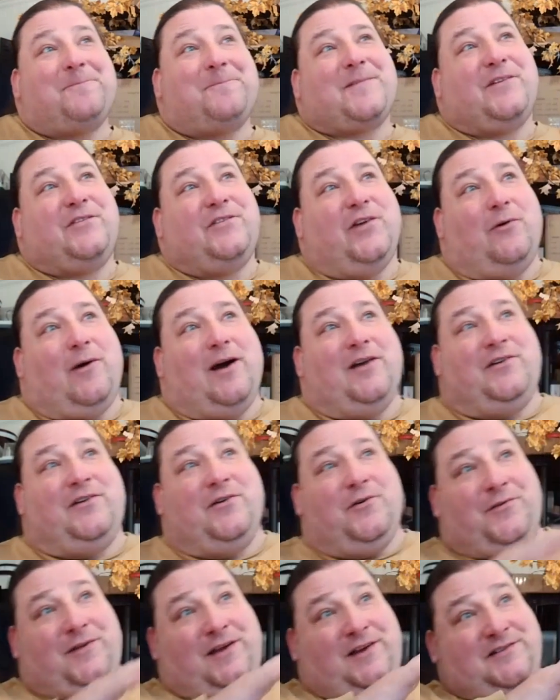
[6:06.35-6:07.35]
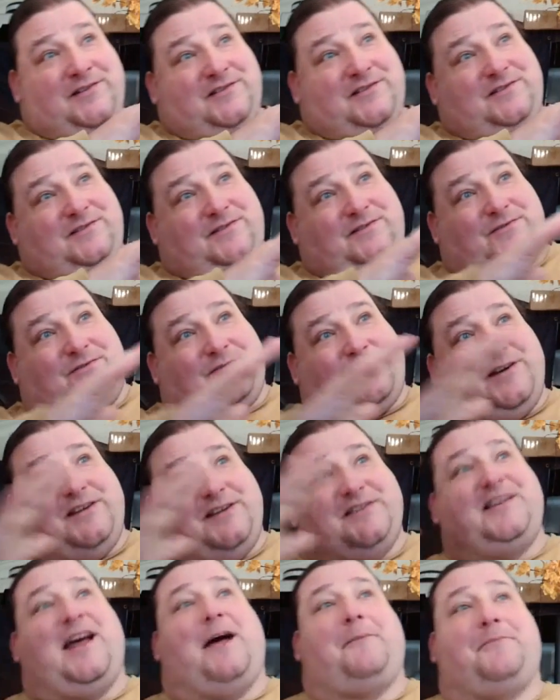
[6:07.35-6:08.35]
So I do things three
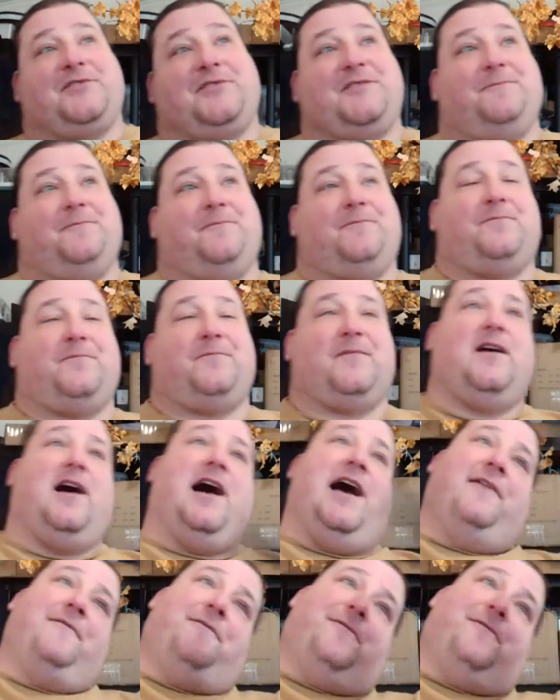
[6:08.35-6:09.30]
steps. I have